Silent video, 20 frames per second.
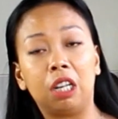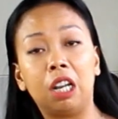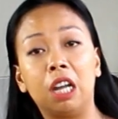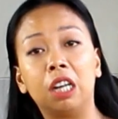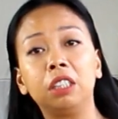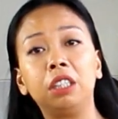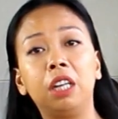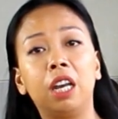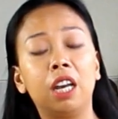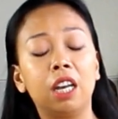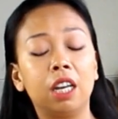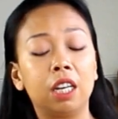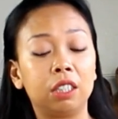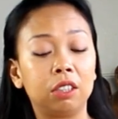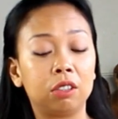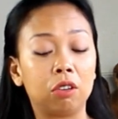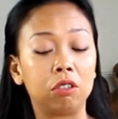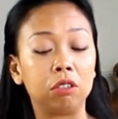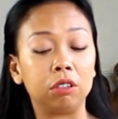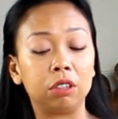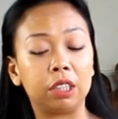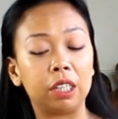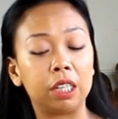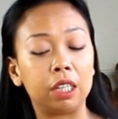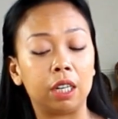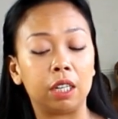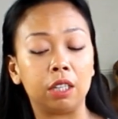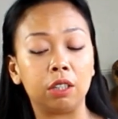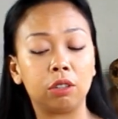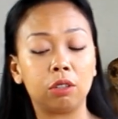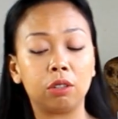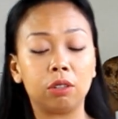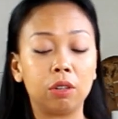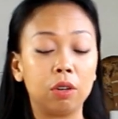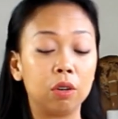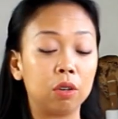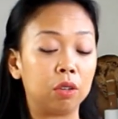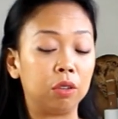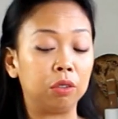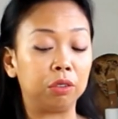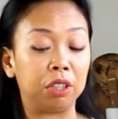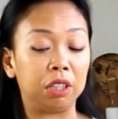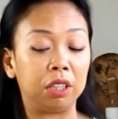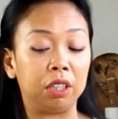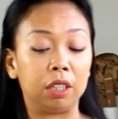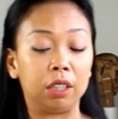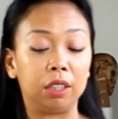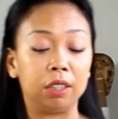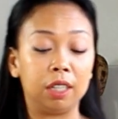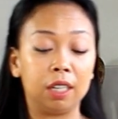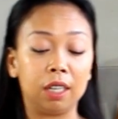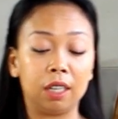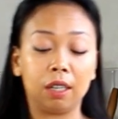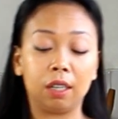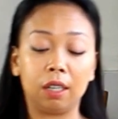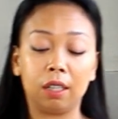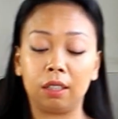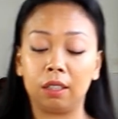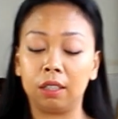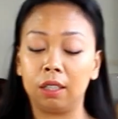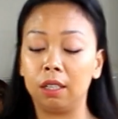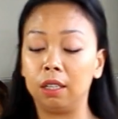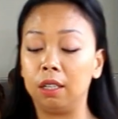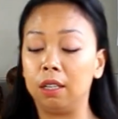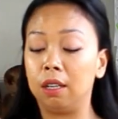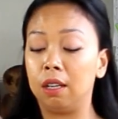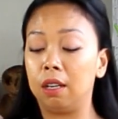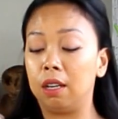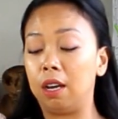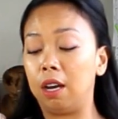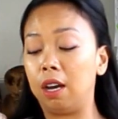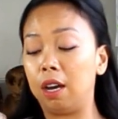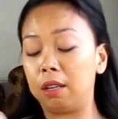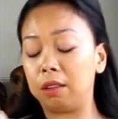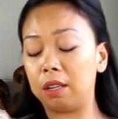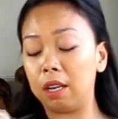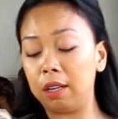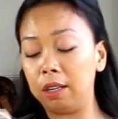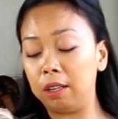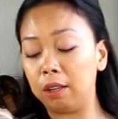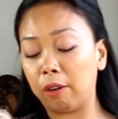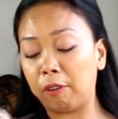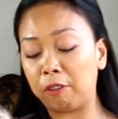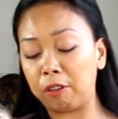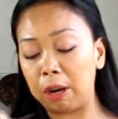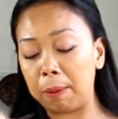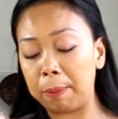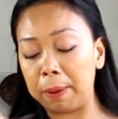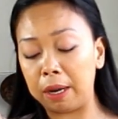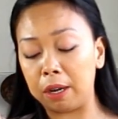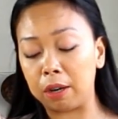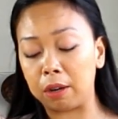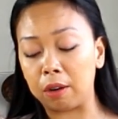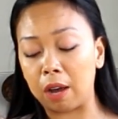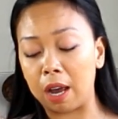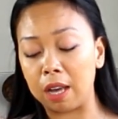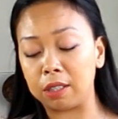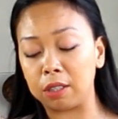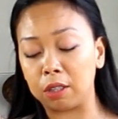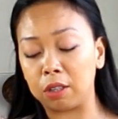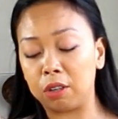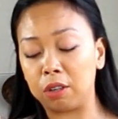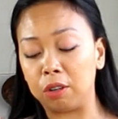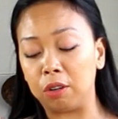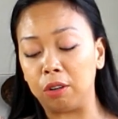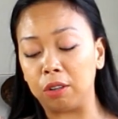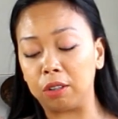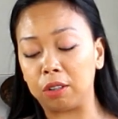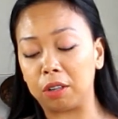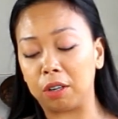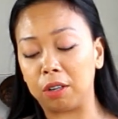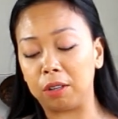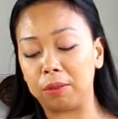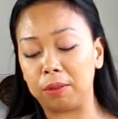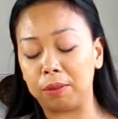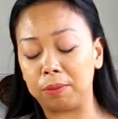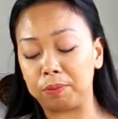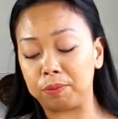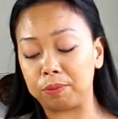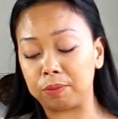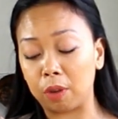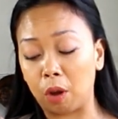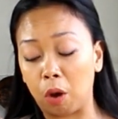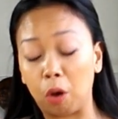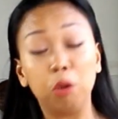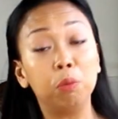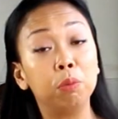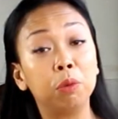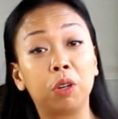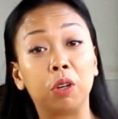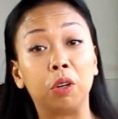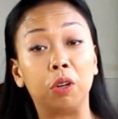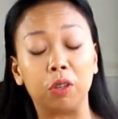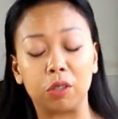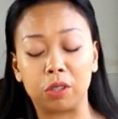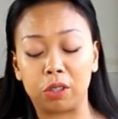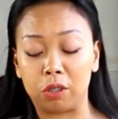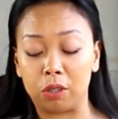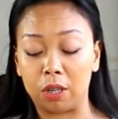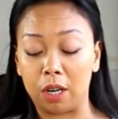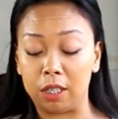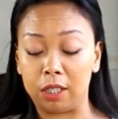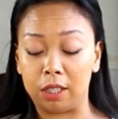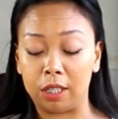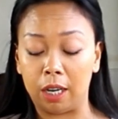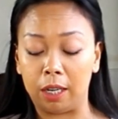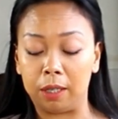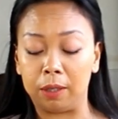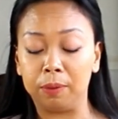lang yan, konti ganito, konting ganyan. You know, Filipino as a cook, home cooks should I say,